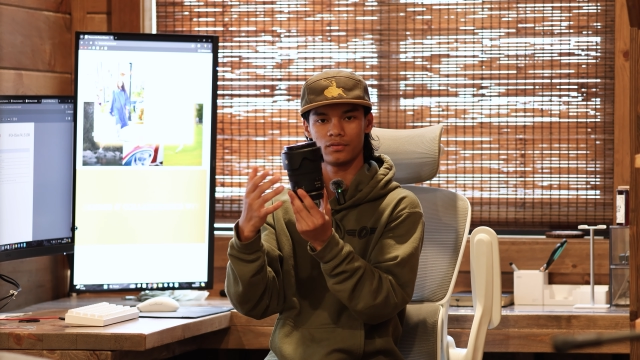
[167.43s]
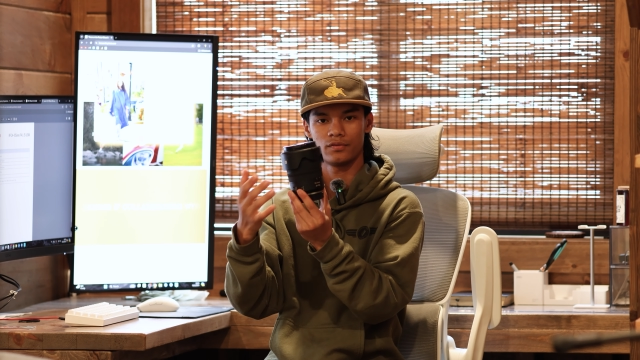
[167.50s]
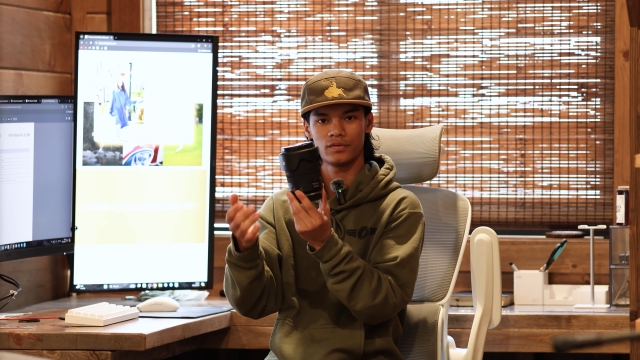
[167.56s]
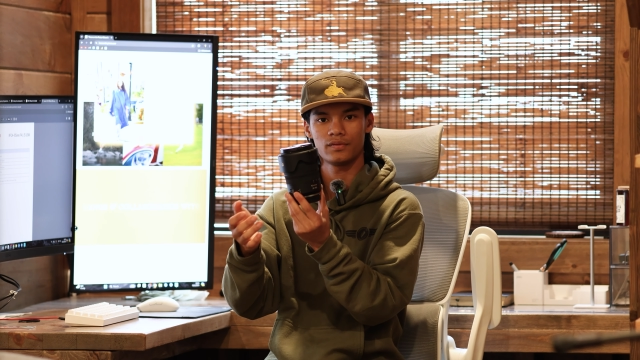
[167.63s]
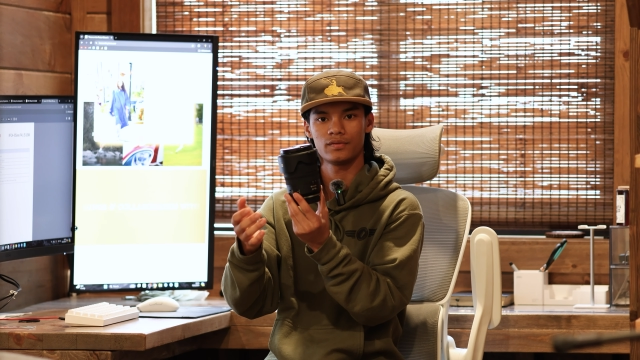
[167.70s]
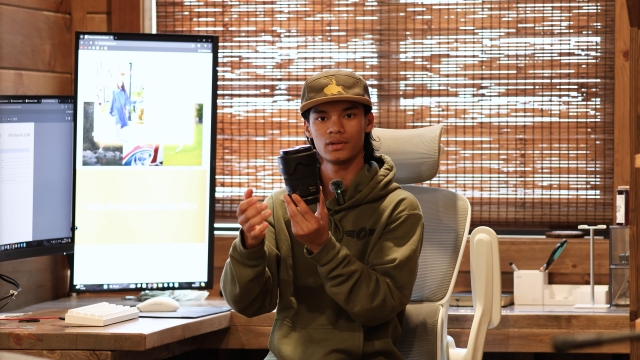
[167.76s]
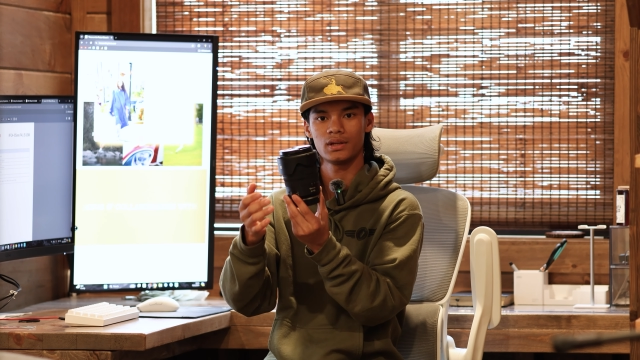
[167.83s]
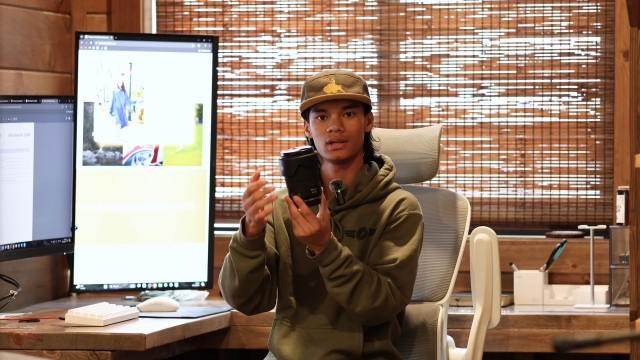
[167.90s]

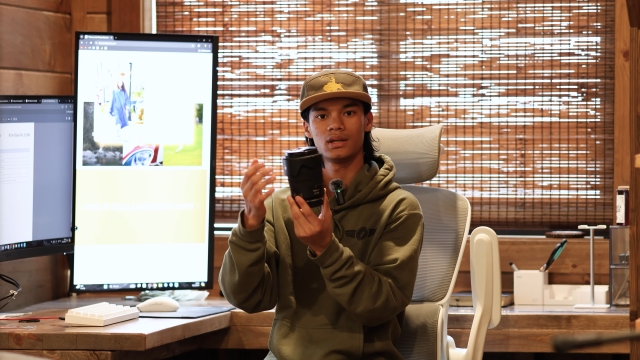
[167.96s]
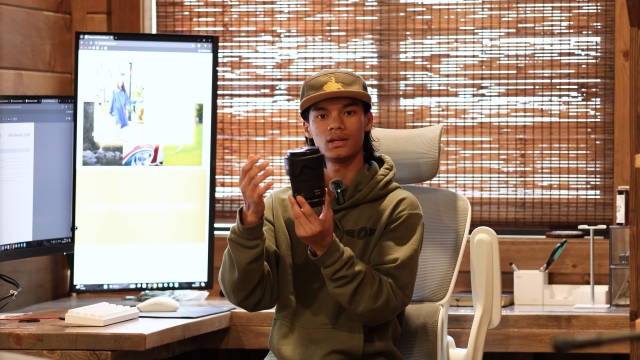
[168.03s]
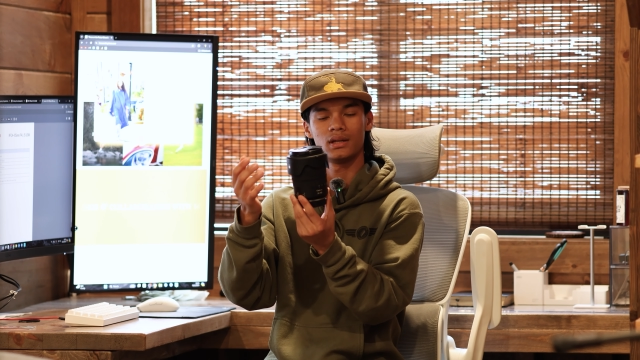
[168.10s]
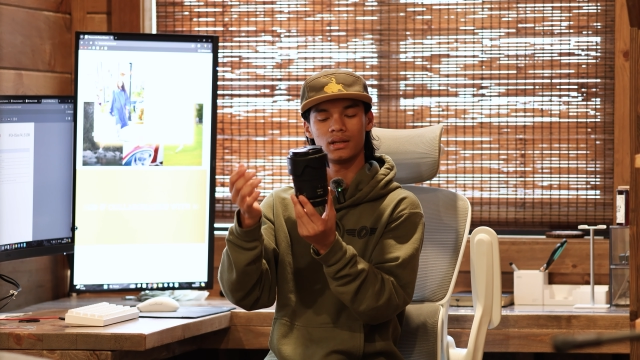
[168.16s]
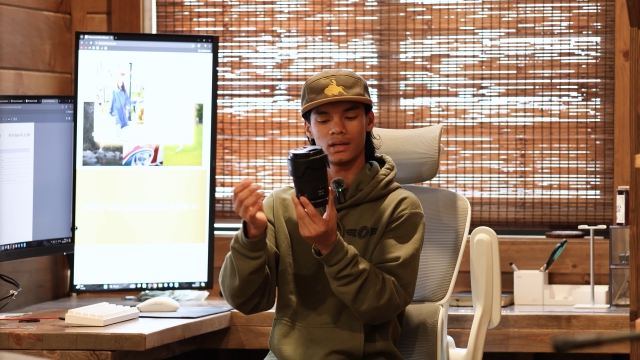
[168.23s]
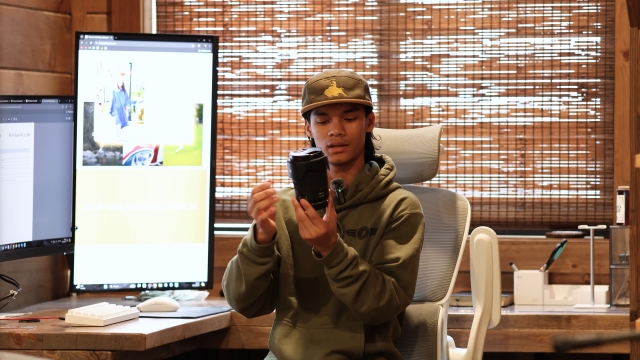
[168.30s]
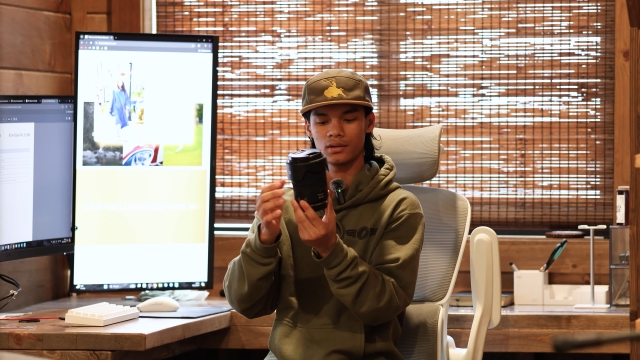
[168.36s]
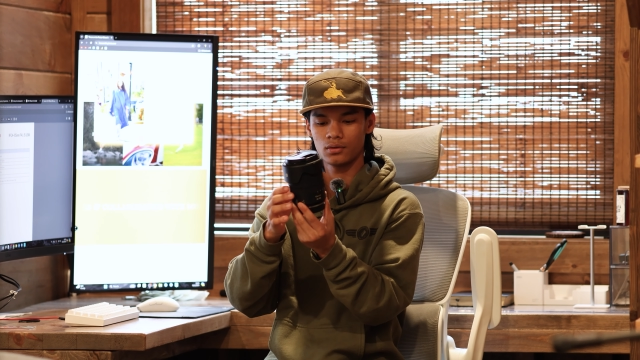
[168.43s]
R50,
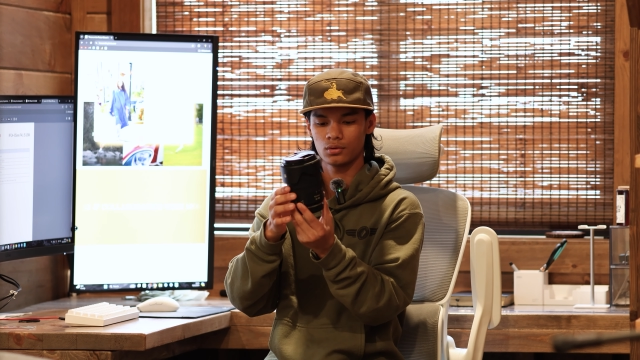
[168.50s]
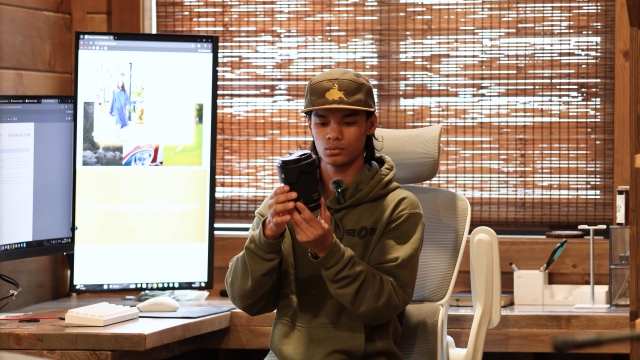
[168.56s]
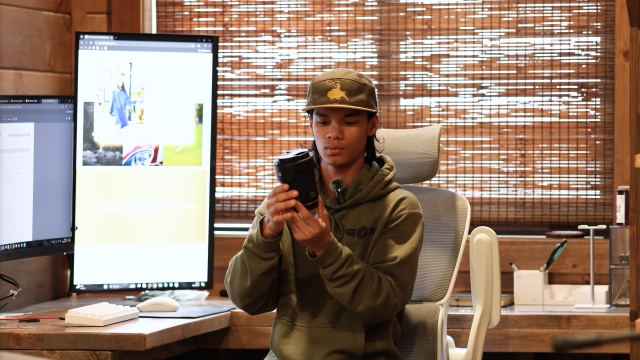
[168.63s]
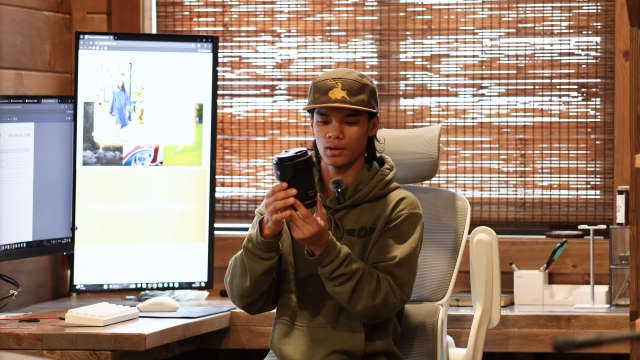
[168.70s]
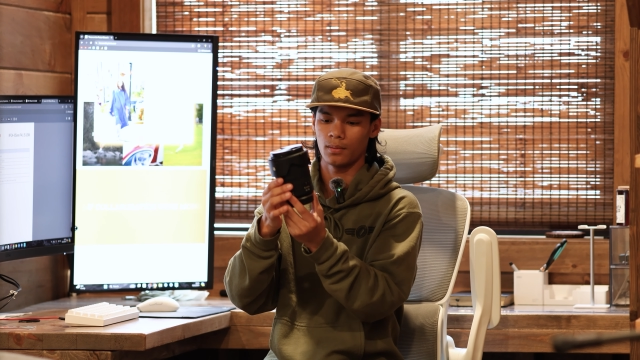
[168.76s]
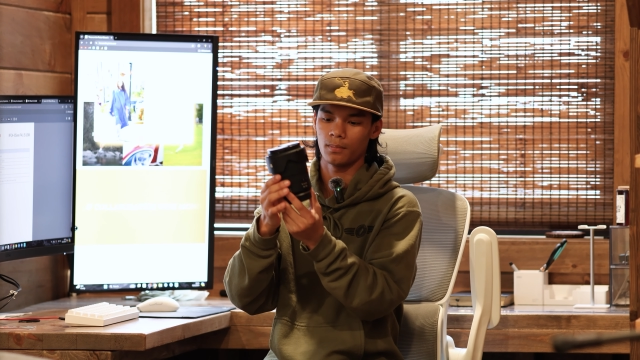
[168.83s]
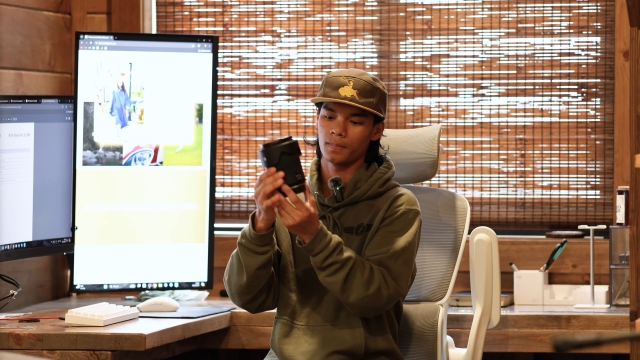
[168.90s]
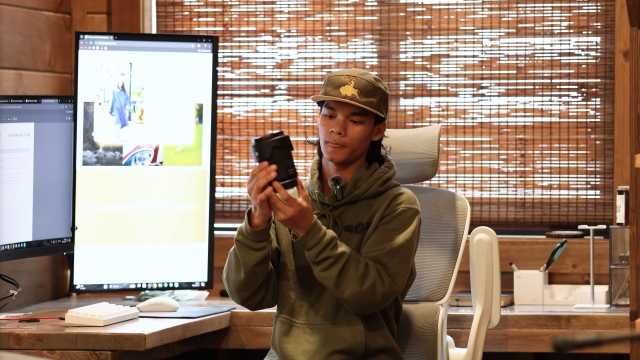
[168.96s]
it
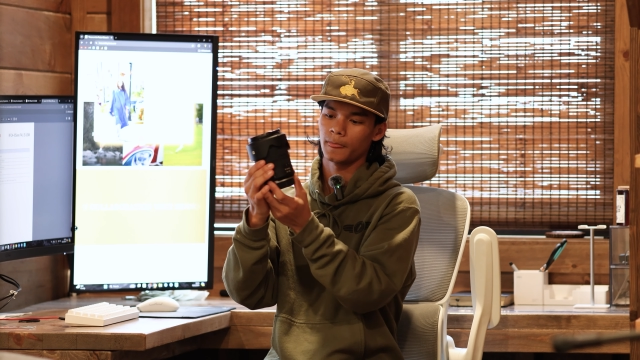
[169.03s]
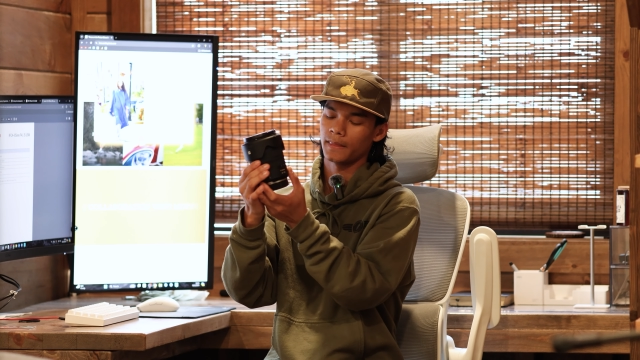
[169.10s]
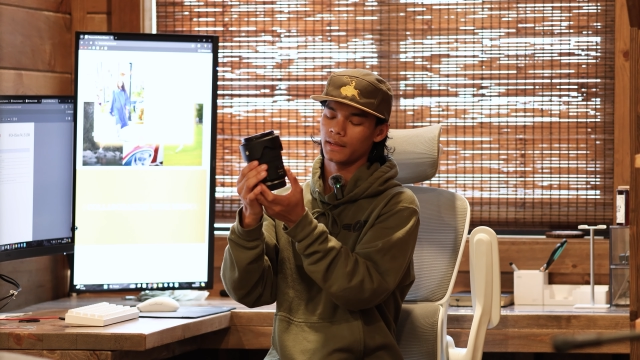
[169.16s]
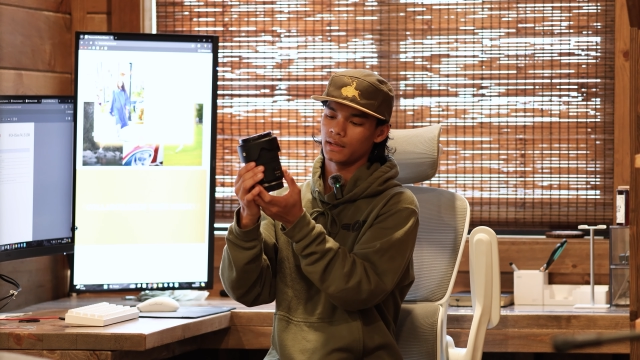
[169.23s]
goes well.